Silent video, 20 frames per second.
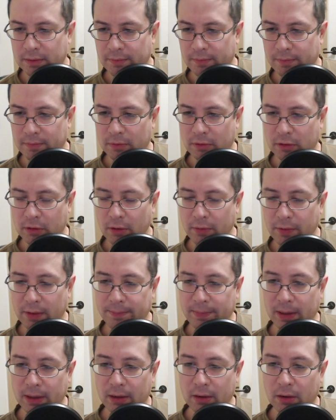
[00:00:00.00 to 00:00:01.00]
Still that
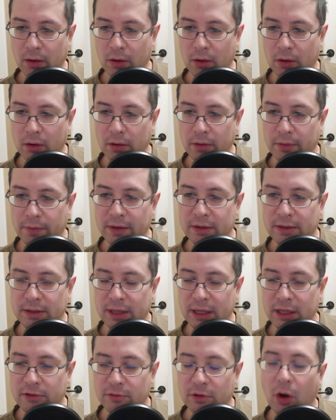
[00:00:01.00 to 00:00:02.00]
pin. Oh, and then
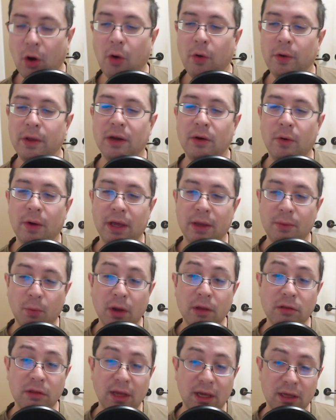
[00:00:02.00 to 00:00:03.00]
d3. Oh, you know, it
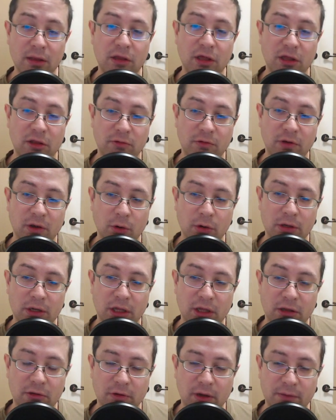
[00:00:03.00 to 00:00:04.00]
was knight c3 or
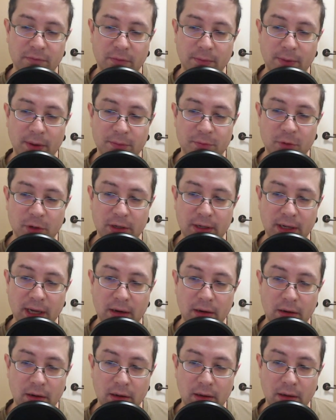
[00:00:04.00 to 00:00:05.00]
d3. I'm remembering
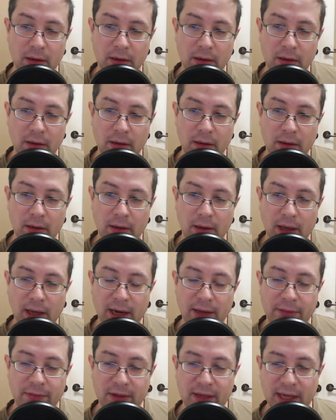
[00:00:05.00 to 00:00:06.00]
now. And
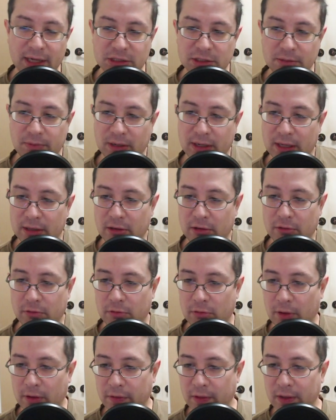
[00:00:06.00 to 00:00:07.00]
I think I actually played knight c3.
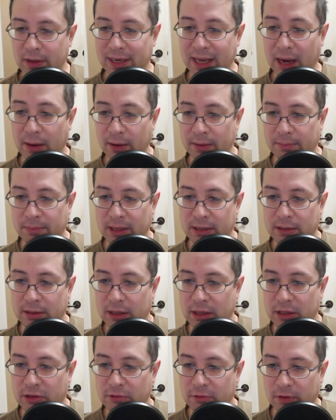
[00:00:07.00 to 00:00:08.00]
So I think now I play
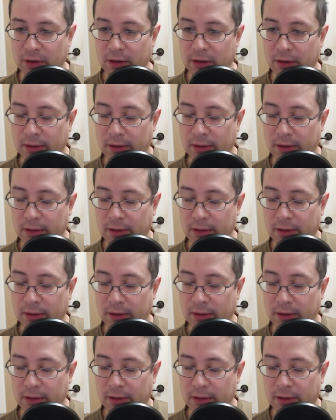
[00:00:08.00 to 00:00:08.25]
d3.